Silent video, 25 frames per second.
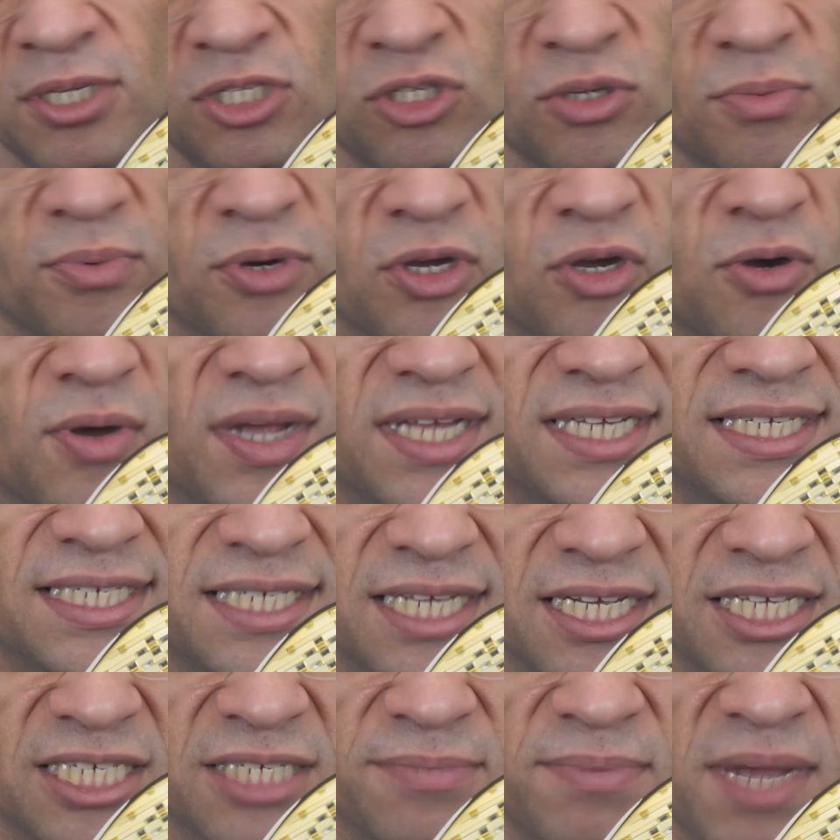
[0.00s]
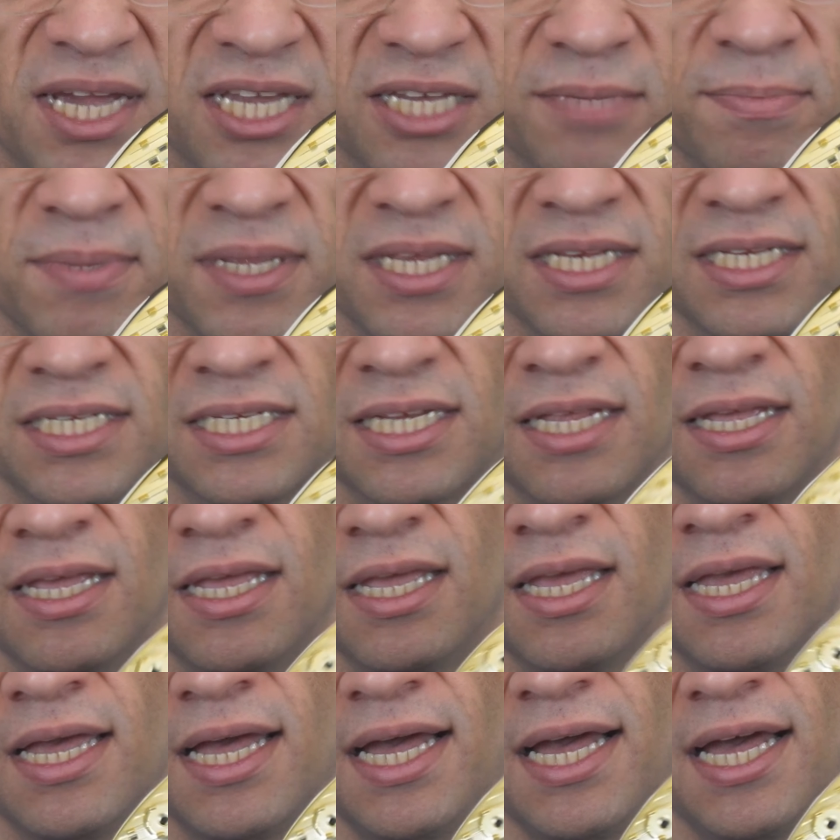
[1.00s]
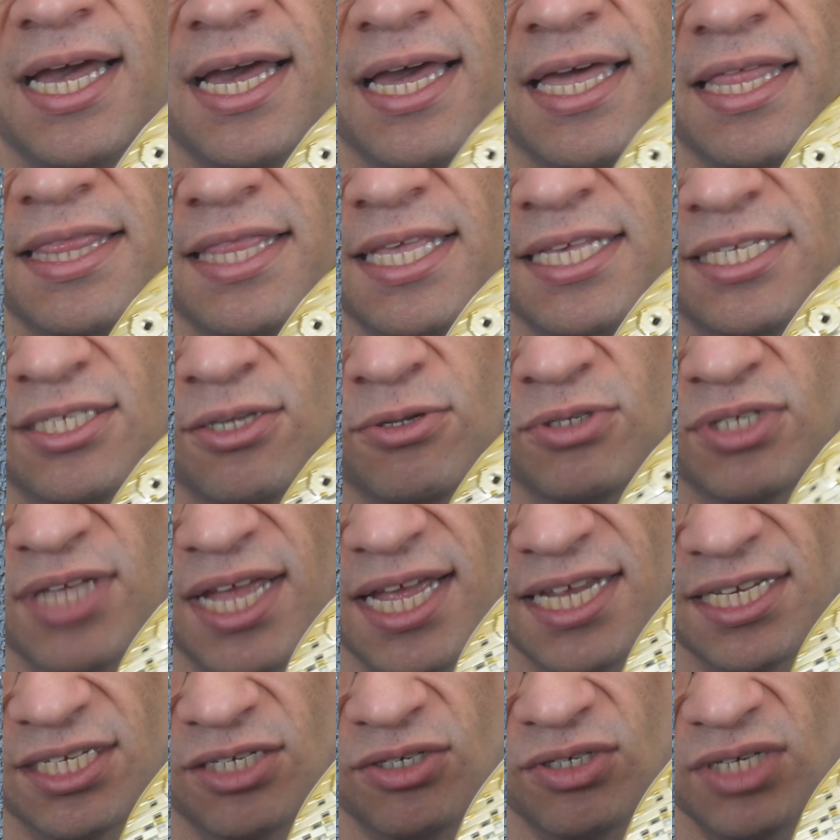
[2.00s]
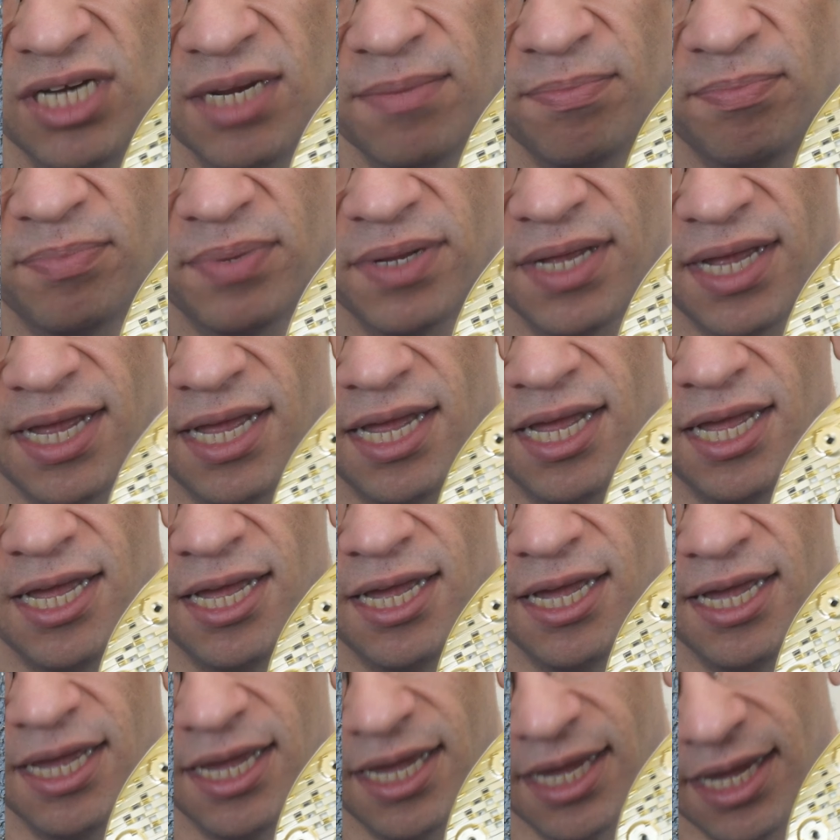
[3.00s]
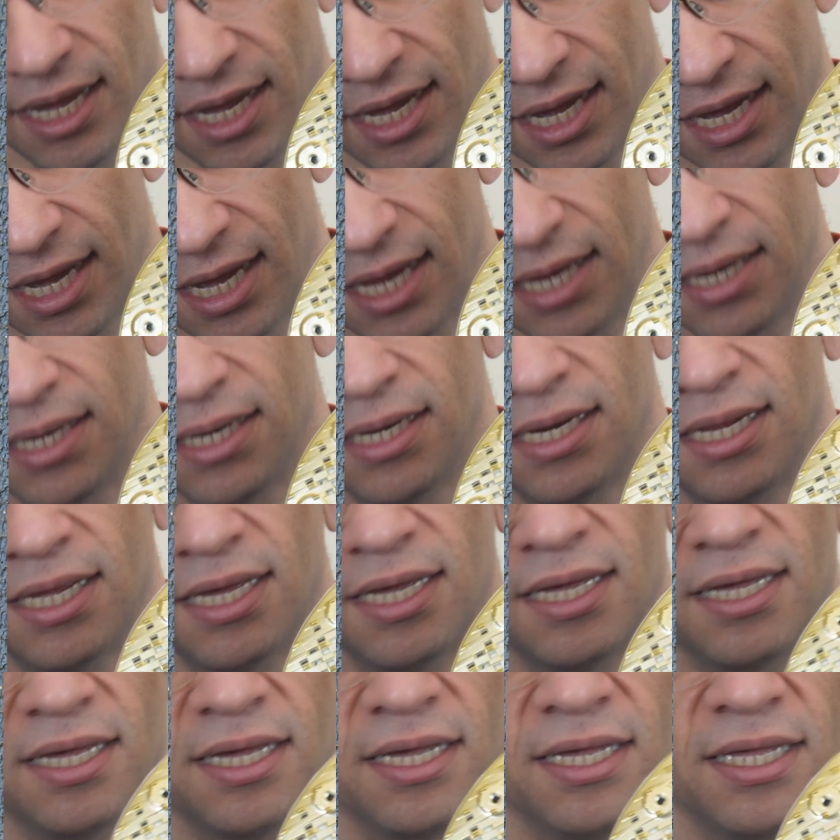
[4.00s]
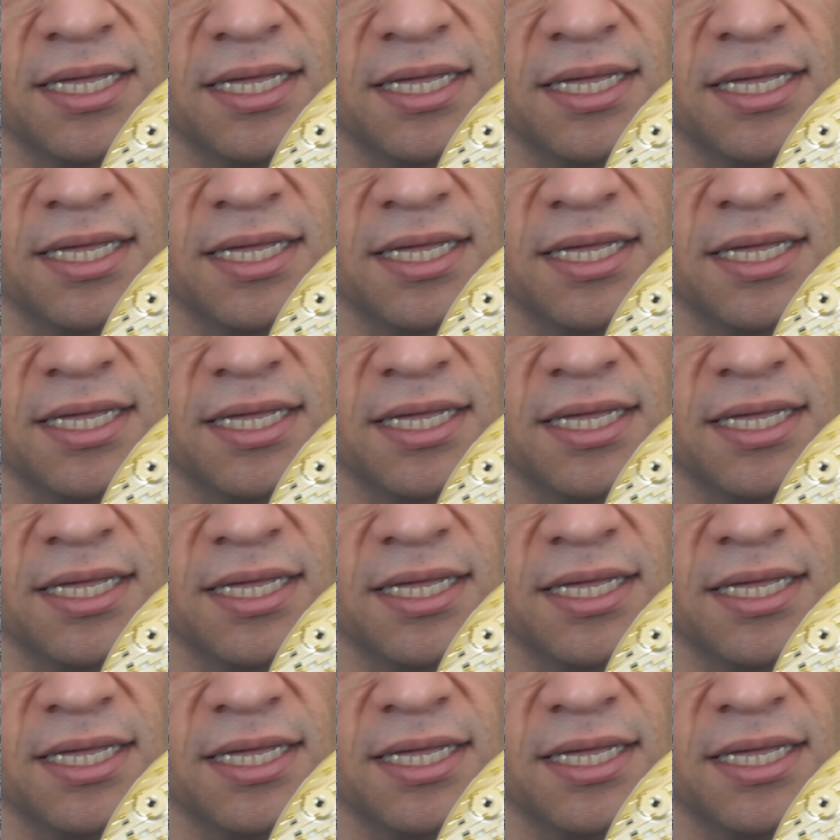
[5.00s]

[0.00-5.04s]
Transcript: 2.0 has 6 spike pins. This also has grip in the